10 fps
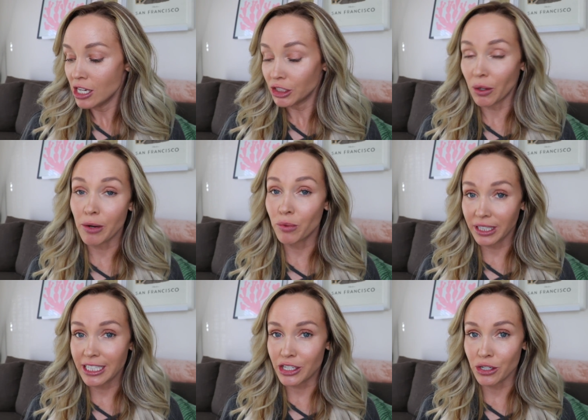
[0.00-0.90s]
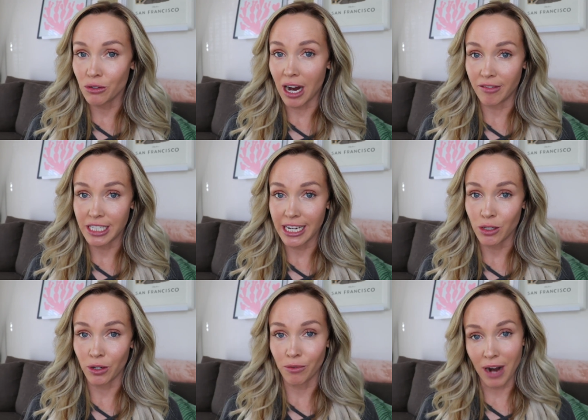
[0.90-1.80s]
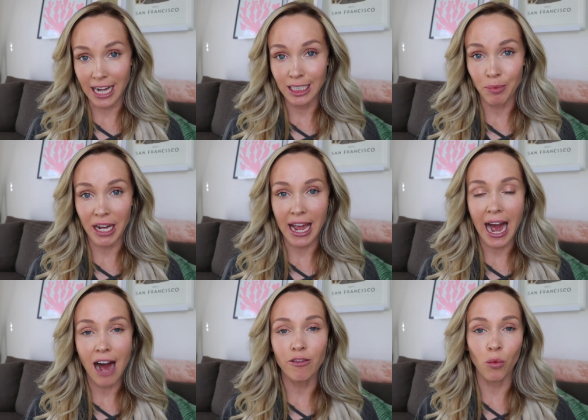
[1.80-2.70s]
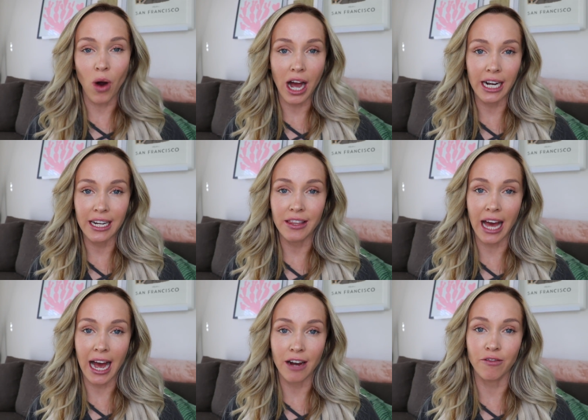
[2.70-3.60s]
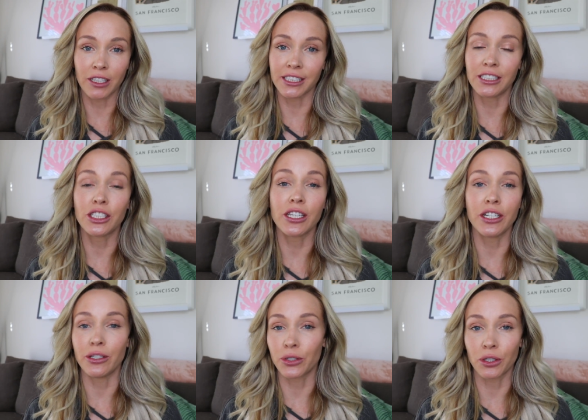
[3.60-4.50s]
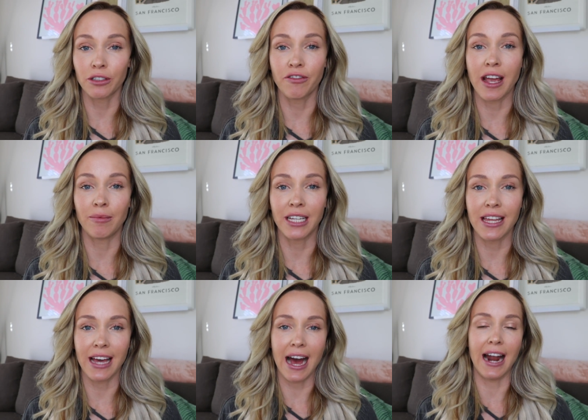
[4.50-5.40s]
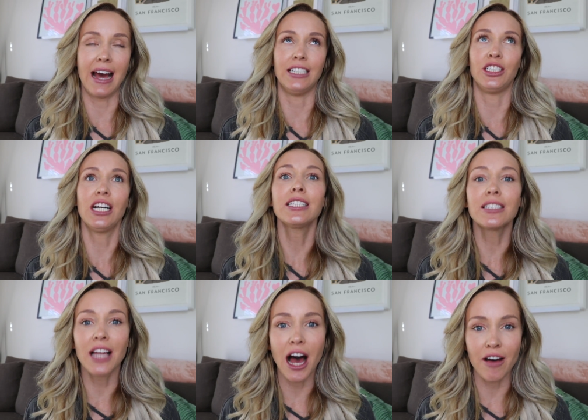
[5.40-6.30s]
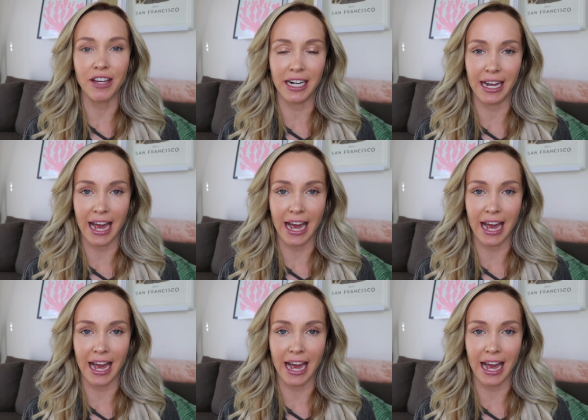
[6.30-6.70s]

So I really do gravitate toward reds, but I have one that falls into the neutral family that I just love and I